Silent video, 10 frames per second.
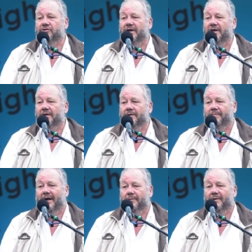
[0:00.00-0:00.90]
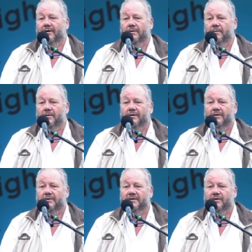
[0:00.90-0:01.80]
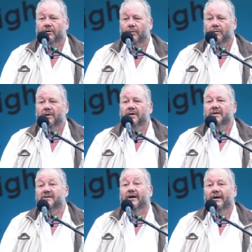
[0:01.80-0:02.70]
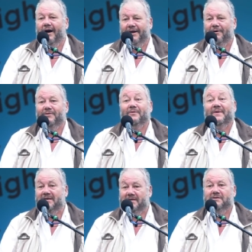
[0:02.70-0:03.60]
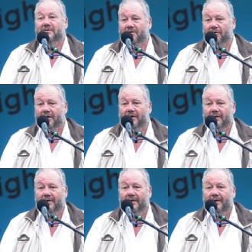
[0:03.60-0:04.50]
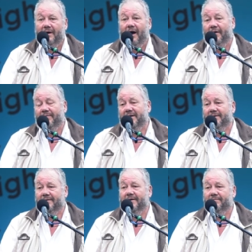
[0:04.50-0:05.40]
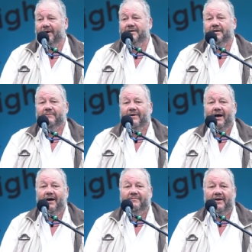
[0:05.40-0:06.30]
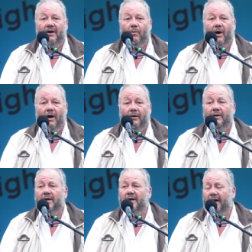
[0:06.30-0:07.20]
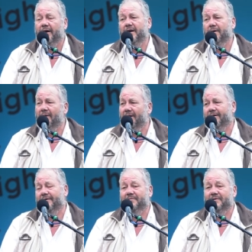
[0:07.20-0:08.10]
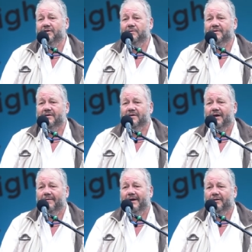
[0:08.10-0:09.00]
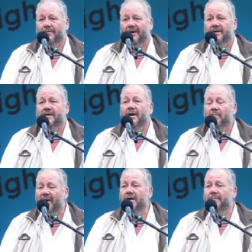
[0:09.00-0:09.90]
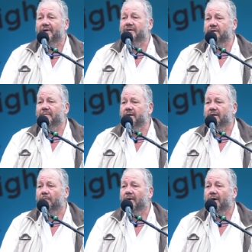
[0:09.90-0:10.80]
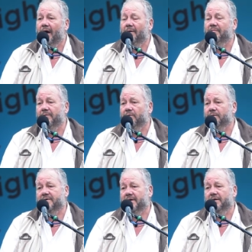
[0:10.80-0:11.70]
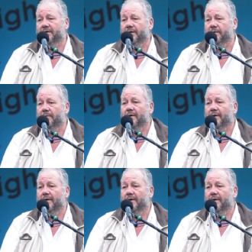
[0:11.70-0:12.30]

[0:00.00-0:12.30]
trained at Ballymaloe Cookery School, so I know the basics of cooking. I've been writing for a fair while, and I know a lot of producers around the place, mainly because you meet them, and people will say to you,